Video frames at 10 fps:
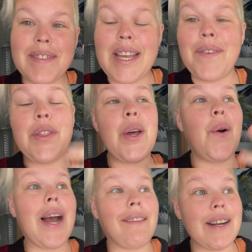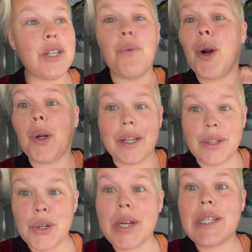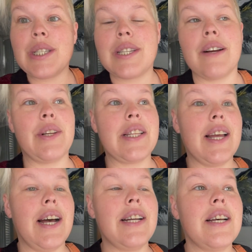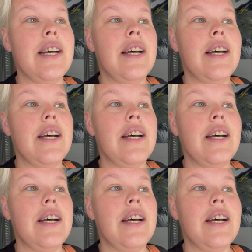even though I like to water like the trees and stuff like that,